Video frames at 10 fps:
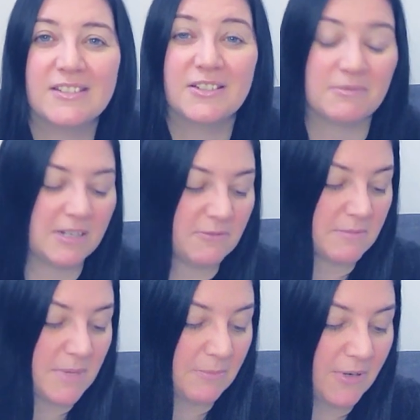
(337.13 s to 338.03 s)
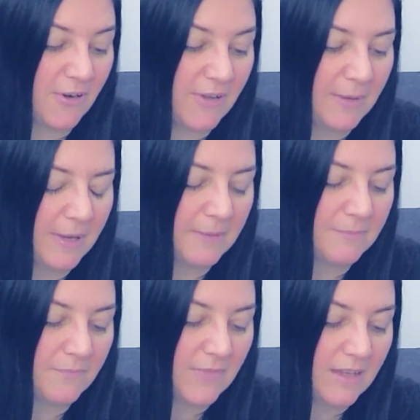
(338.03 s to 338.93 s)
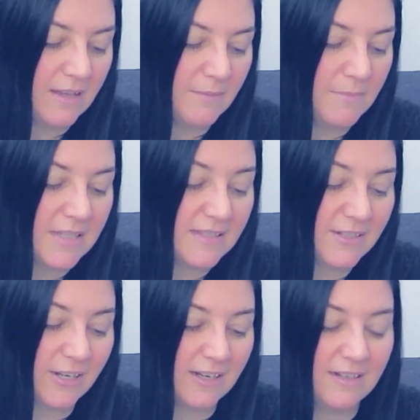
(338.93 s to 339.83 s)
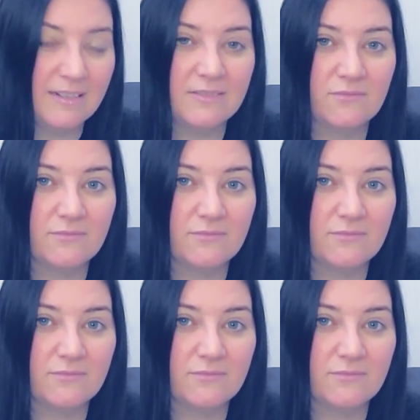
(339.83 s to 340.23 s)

It's a good way to remember. Okay, wait. Munster.